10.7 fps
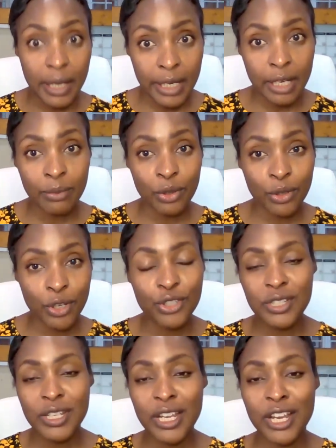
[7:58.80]
I am not going
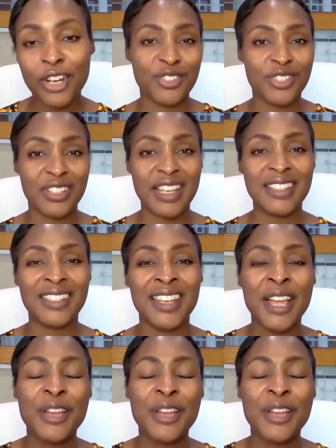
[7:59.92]
to digress into that.